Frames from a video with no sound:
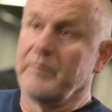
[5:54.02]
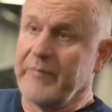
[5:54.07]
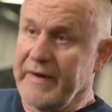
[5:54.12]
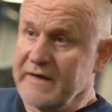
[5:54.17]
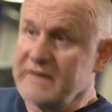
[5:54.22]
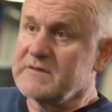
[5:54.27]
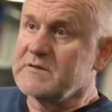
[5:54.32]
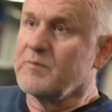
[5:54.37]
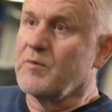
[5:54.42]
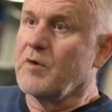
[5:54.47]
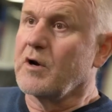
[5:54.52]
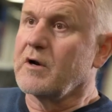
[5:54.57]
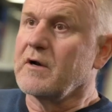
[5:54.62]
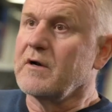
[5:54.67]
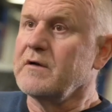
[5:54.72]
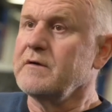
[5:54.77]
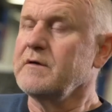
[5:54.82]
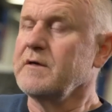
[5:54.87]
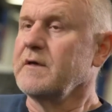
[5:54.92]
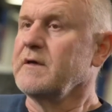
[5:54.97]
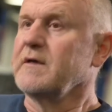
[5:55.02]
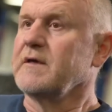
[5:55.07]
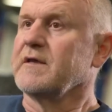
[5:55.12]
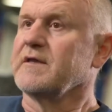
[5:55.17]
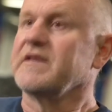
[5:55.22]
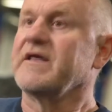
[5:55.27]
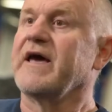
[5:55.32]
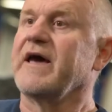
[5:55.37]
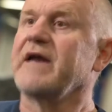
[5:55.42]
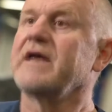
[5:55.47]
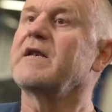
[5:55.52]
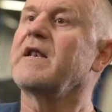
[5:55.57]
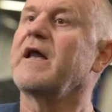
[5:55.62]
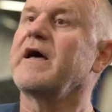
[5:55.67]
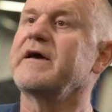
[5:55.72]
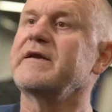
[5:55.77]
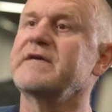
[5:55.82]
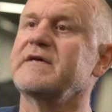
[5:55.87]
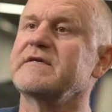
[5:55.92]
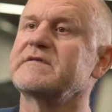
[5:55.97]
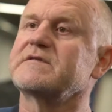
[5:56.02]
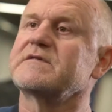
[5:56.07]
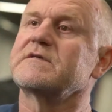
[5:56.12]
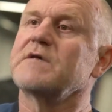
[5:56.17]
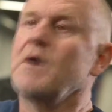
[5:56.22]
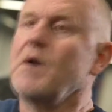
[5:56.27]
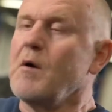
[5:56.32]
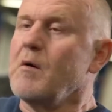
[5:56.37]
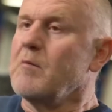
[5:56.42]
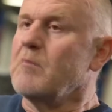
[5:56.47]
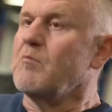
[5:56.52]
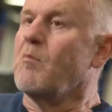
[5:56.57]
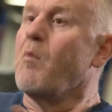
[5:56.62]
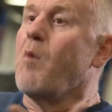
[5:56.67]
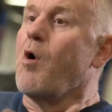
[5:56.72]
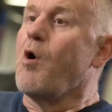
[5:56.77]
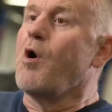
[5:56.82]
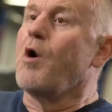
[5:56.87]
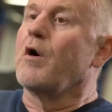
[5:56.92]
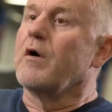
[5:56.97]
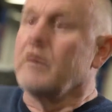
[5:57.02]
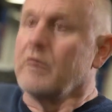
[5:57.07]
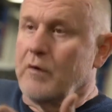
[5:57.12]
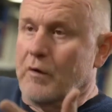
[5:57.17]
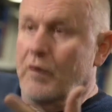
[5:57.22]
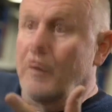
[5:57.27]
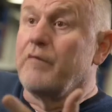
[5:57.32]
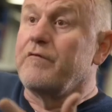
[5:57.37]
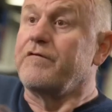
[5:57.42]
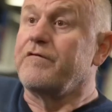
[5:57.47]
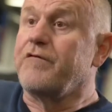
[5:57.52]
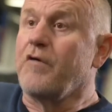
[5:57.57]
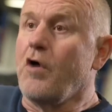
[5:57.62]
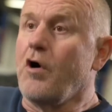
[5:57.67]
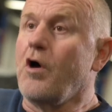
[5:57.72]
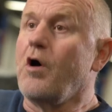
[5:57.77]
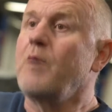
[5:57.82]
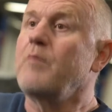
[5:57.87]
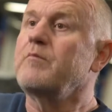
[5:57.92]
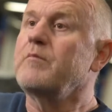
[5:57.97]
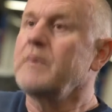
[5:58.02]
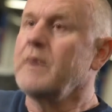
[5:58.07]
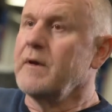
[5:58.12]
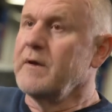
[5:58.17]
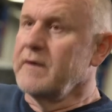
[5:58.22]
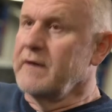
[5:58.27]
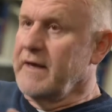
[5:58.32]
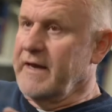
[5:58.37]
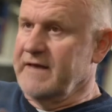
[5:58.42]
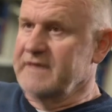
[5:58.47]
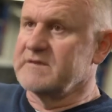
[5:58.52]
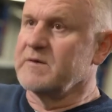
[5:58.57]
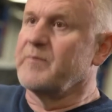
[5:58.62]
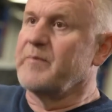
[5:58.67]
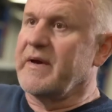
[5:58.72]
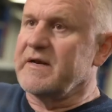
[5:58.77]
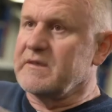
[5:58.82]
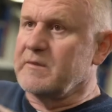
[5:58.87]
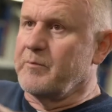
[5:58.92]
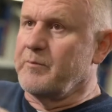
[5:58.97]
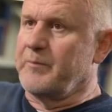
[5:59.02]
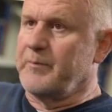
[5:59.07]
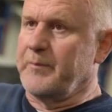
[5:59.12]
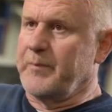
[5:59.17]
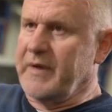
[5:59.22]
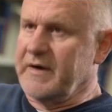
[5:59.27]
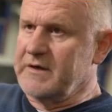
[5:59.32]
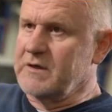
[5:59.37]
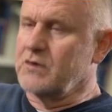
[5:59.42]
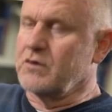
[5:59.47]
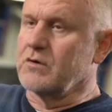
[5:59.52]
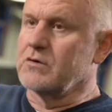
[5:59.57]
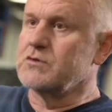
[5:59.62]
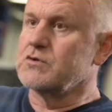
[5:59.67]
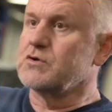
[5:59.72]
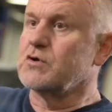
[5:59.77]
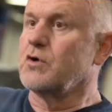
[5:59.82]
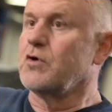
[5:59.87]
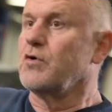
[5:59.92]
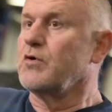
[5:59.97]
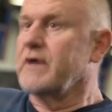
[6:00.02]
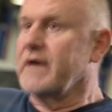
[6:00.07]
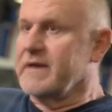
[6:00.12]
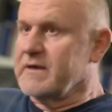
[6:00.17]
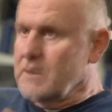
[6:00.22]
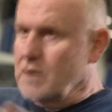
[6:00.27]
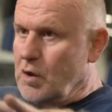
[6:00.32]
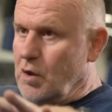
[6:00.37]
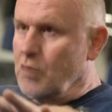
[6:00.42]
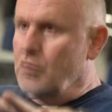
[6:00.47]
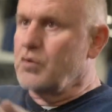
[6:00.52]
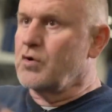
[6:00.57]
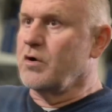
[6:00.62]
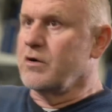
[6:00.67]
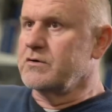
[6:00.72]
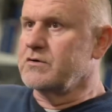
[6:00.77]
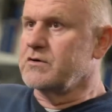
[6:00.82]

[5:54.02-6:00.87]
base model, the N Line is more firm, has a better body control and roll